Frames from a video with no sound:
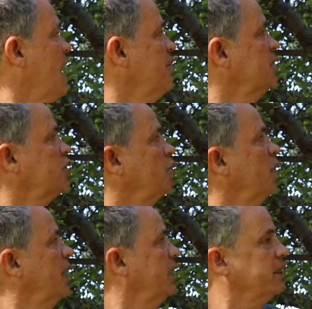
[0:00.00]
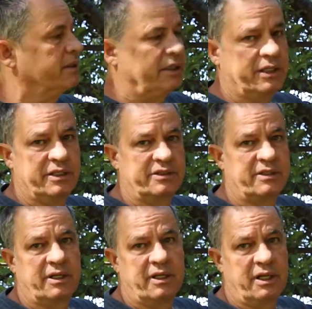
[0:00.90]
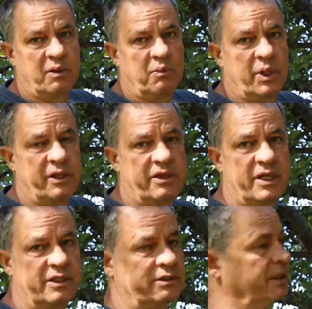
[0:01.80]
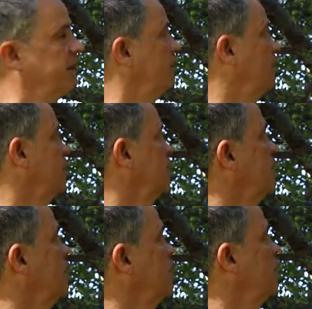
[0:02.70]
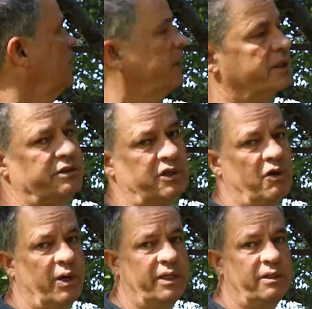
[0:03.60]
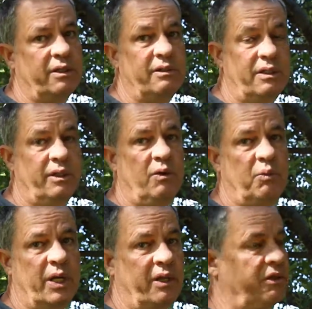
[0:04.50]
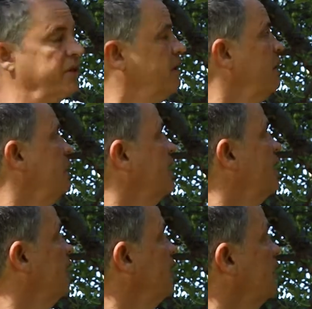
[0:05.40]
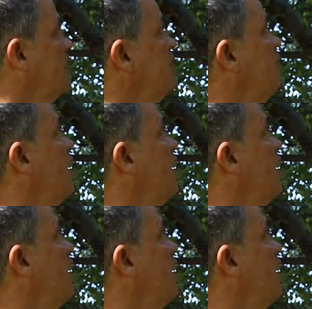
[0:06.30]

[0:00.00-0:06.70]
how much weight is one of these little twigs going to deal with if you leave